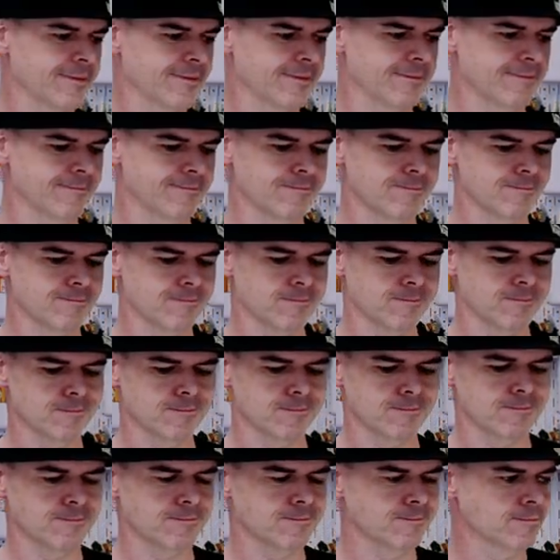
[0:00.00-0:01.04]

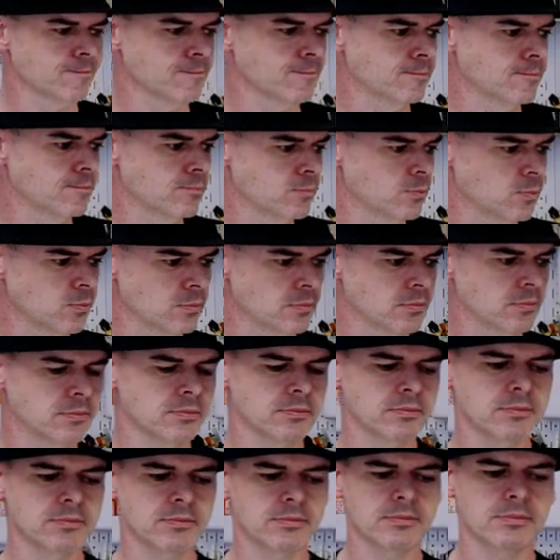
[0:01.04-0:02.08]

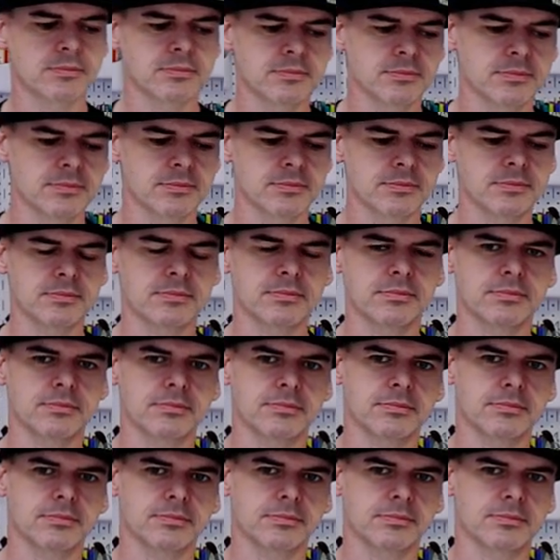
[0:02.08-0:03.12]

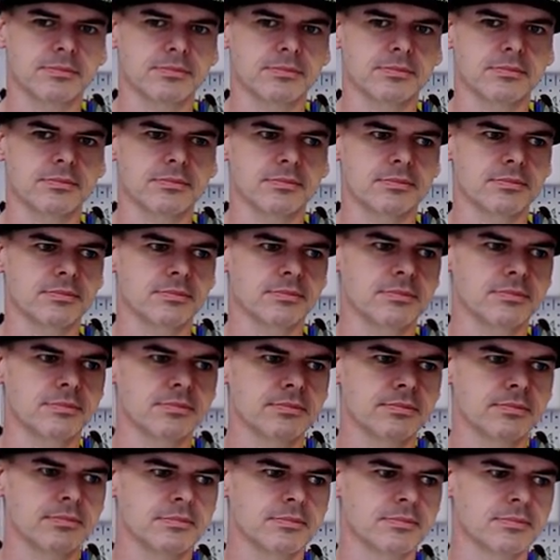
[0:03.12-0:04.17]

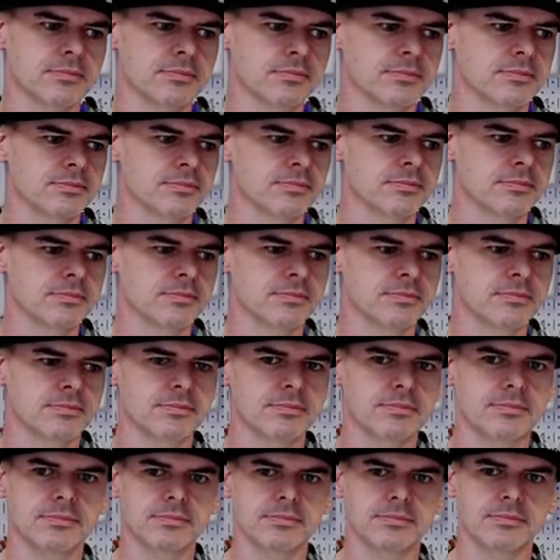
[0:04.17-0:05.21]

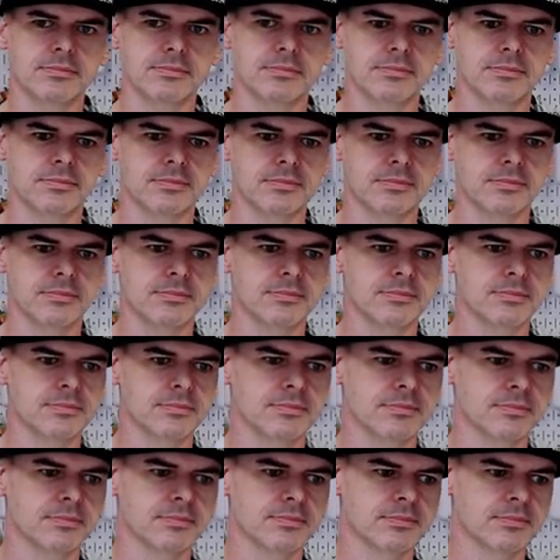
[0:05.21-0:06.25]

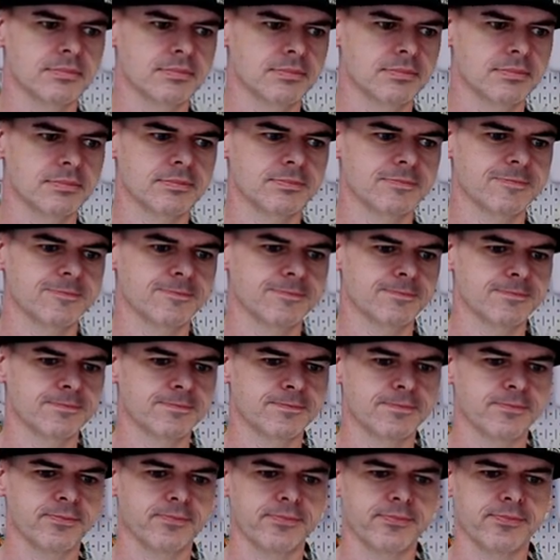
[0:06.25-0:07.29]

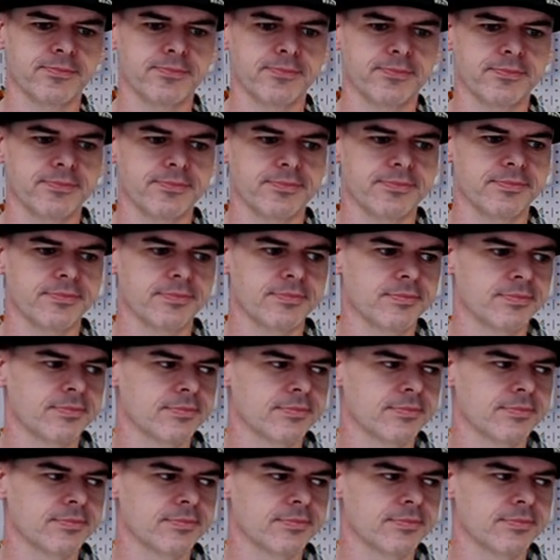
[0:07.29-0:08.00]
[no speech]